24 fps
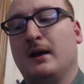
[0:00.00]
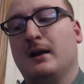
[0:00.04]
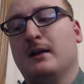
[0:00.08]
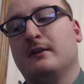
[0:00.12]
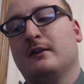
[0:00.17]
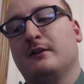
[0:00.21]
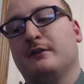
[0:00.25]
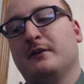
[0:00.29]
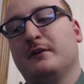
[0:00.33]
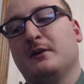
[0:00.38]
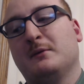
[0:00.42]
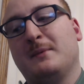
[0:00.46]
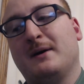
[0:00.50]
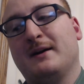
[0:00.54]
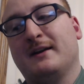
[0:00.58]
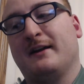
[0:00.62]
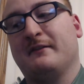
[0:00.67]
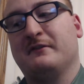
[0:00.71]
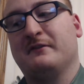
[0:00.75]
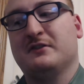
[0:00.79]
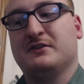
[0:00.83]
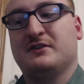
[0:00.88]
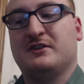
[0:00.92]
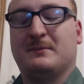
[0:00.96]
This film, on
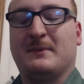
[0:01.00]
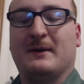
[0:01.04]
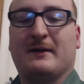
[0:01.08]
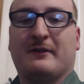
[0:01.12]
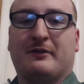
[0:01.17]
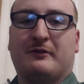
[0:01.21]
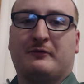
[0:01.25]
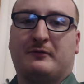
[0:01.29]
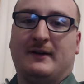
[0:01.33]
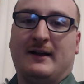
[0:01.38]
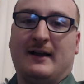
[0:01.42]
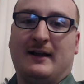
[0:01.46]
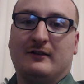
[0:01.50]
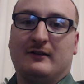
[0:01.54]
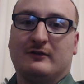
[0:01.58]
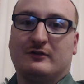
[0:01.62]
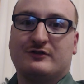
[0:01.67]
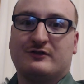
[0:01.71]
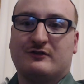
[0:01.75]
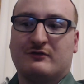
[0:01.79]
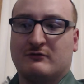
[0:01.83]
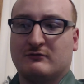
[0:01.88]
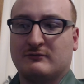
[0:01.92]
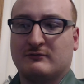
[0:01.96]
average, is about $3
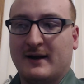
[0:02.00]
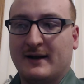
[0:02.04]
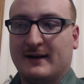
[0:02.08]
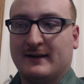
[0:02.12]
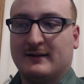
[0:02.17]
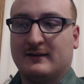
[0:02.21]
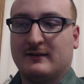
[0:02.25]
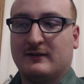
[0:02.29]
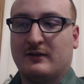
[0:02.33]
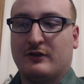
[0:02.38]
to rent,